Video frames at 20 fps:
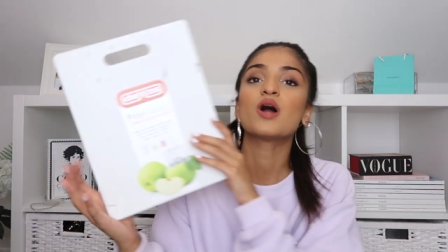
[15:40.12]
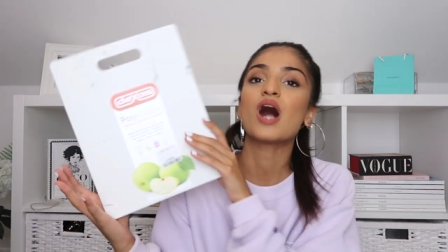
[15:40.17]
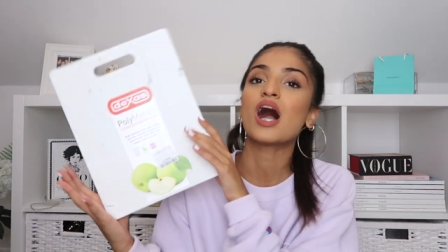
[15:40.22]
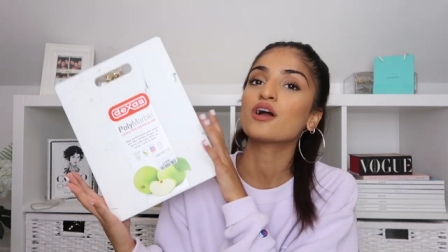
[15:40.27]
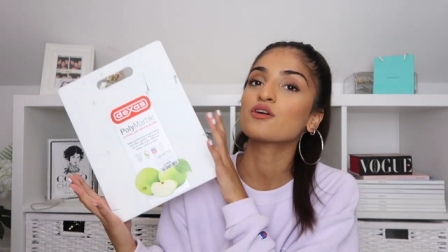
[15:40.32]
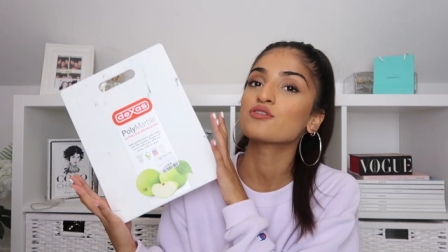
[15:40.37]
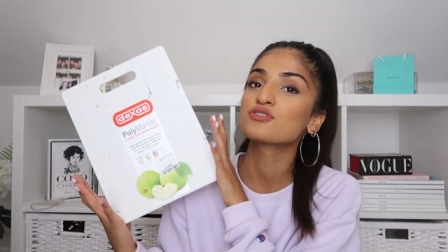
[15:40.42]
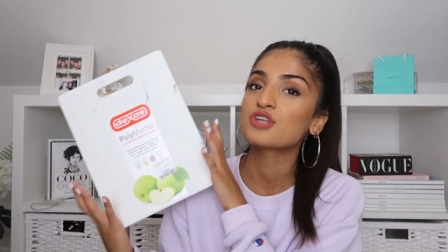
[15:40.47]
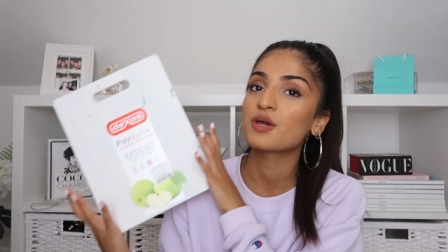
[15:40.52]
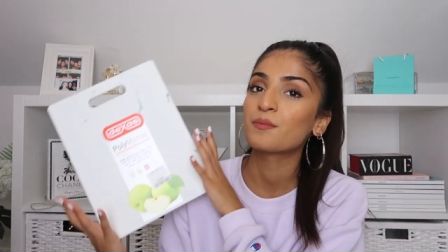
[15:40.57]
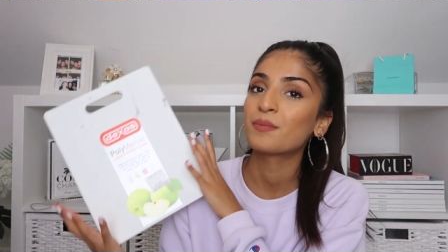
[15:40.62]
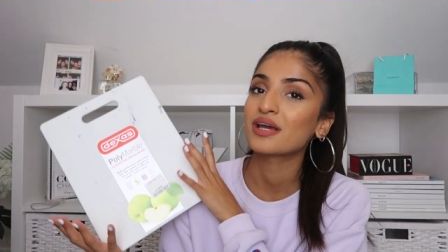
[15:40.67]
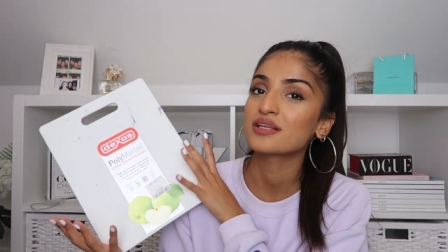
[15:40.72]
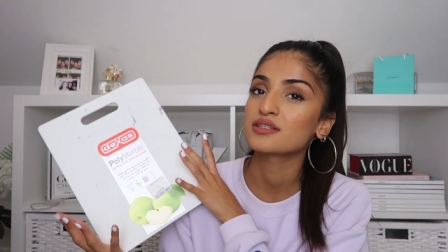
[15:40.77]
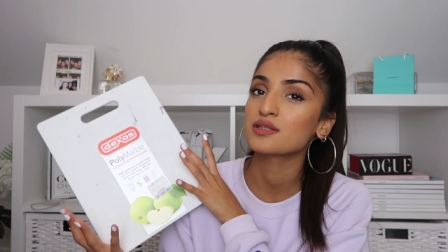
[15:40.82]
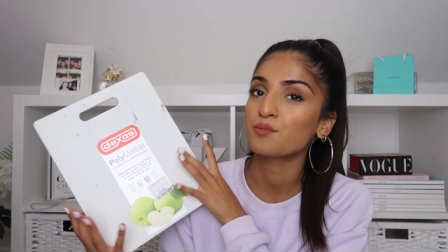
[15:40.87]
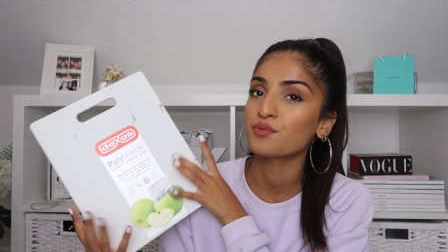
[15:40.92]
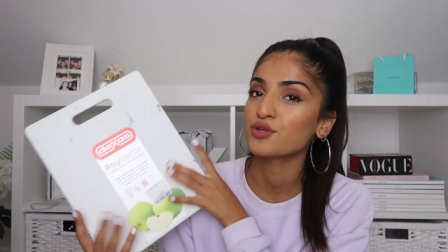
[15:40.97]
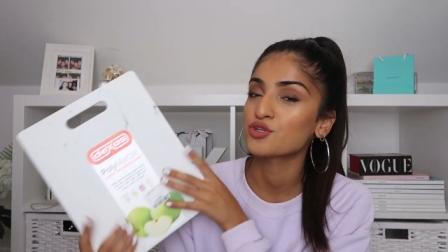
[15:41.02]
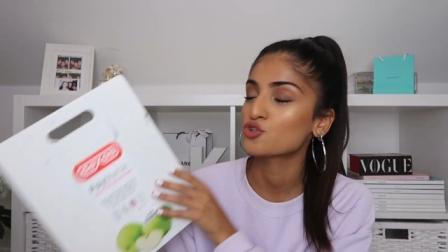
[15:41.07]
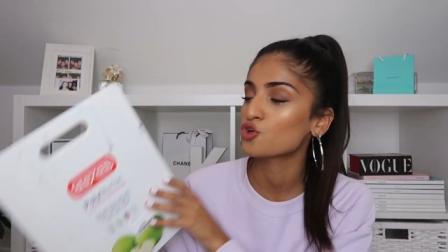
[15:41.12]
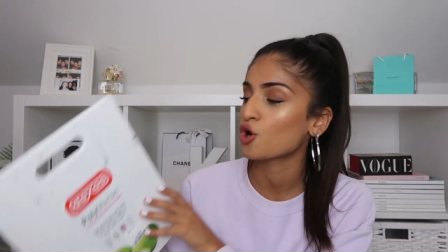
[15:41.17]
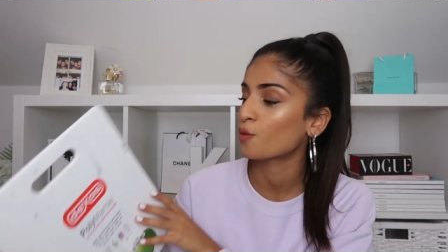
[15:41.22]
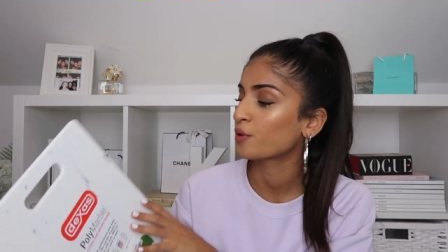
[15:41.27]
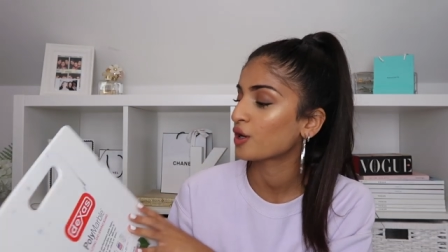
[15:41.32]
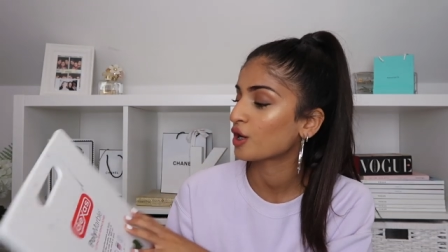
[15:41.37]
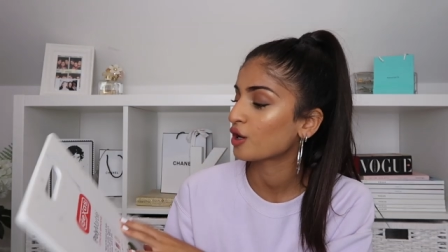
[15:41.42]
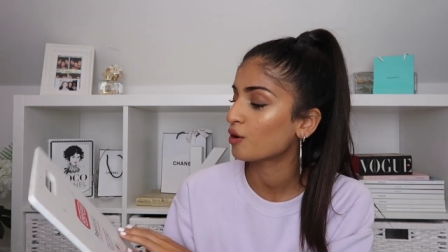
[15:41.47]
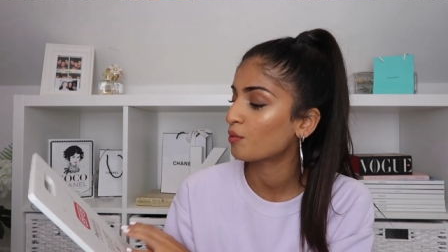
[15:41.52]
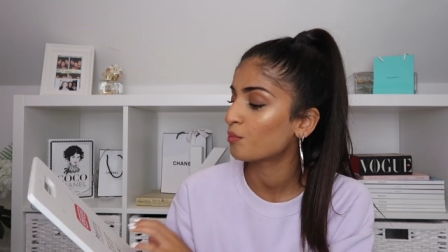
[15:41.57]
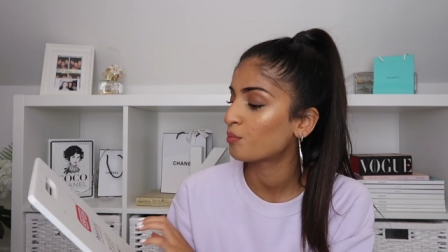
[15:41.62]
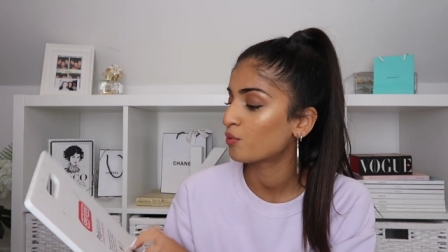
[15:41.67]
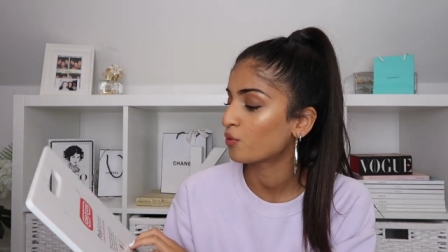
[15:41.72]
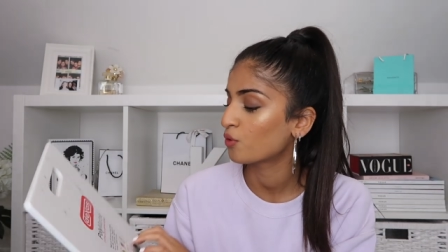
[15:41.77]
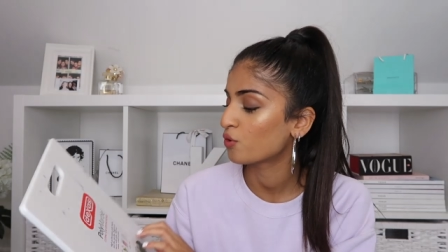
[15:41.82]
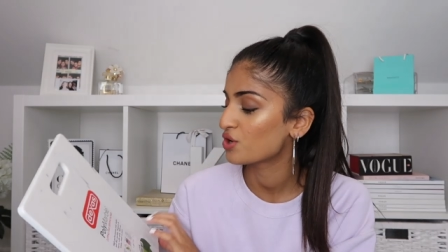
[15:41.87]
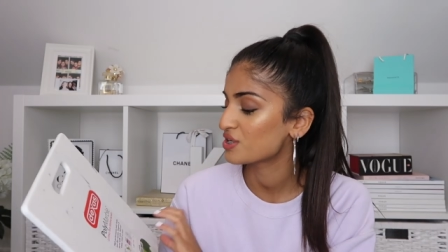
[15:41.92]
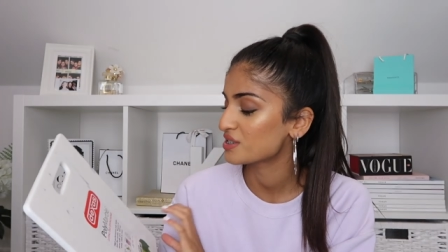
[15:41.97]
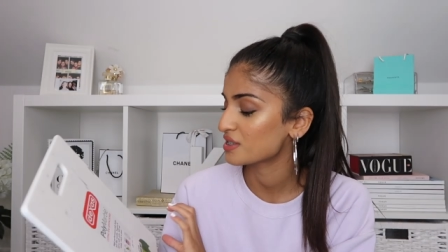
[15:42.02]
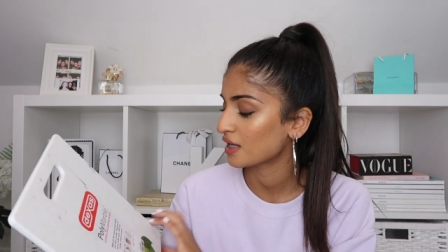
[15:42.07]
I also picked up this chopping
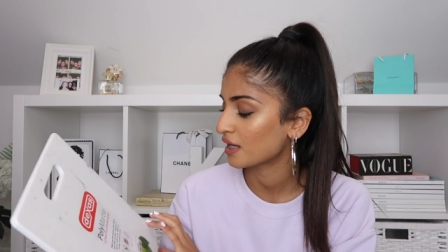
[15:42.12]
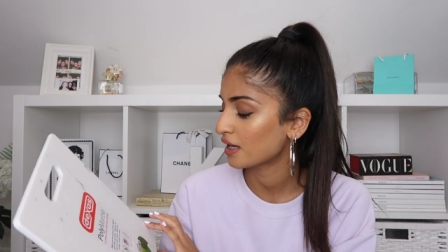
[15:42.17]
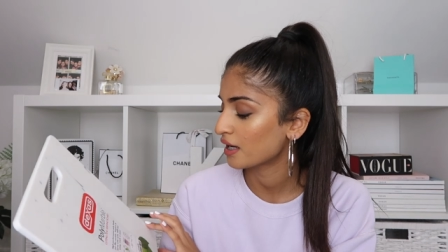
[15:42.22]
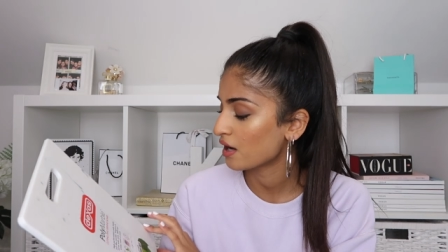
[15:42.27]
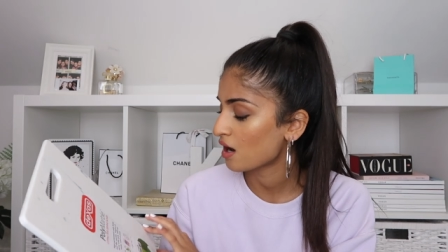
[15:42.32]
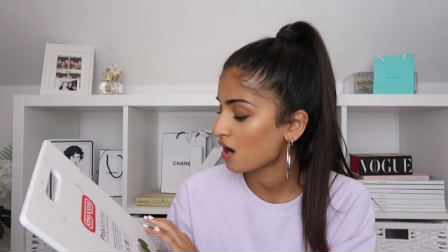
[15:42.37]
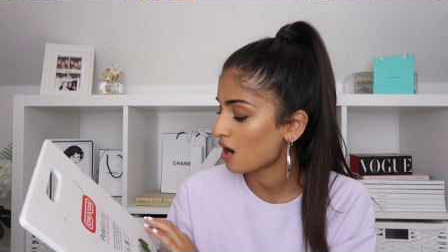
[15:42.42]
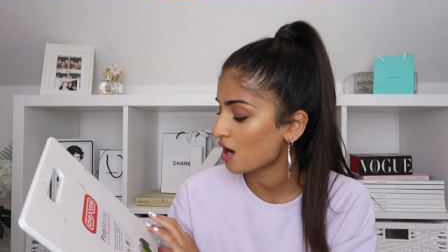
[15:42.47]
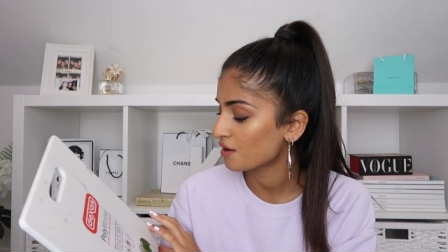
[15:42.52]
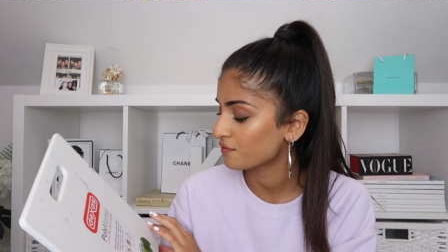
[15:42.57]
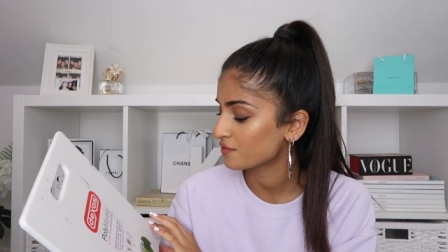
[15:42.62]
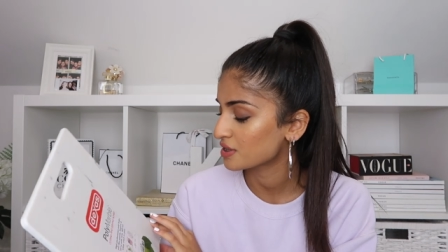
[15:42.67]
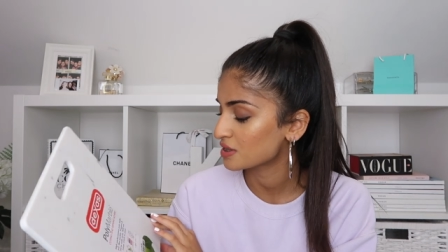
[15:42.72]
board here.